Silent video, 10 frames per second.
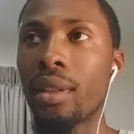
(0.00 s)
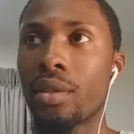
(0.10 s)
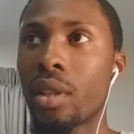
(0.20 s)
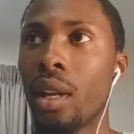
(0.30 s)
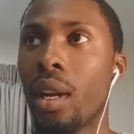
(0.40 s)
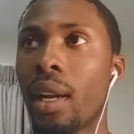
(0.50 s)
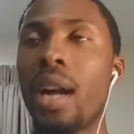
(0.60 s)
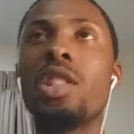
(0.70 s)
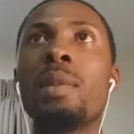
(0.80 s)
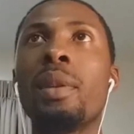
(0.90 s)
This
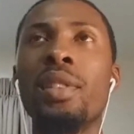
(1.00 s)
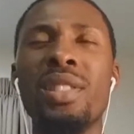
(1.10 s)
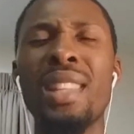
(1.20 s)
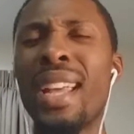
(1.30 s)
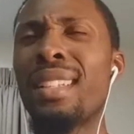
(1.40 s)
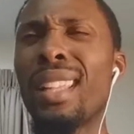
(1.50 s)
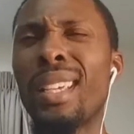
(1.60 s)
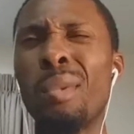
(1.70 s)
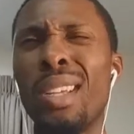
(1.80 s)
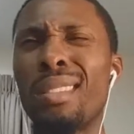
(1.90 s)
concept of this
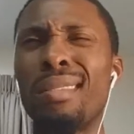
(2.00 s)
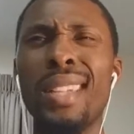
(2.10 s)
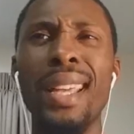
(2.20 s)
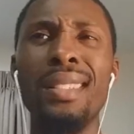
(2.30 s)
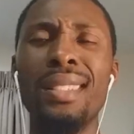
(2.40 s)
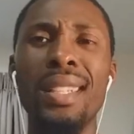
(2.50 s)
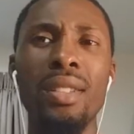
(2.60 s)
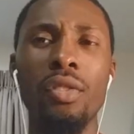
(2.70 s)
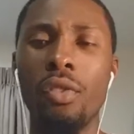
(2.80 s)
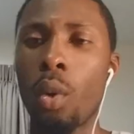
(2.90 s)

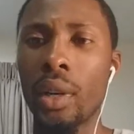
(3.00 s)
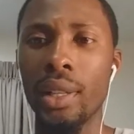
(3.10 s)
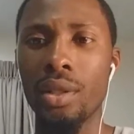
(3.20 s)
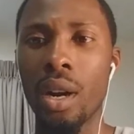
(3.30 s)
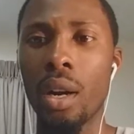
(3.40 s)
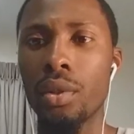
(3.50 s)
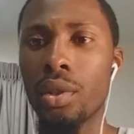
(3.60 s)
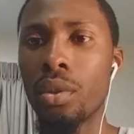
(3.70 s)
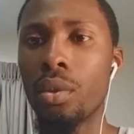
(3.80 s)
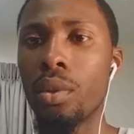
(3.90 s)
1940s
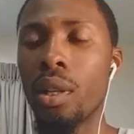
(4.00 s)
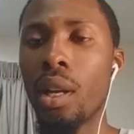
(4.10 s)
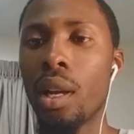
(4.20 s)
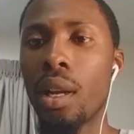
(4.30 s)
cartoon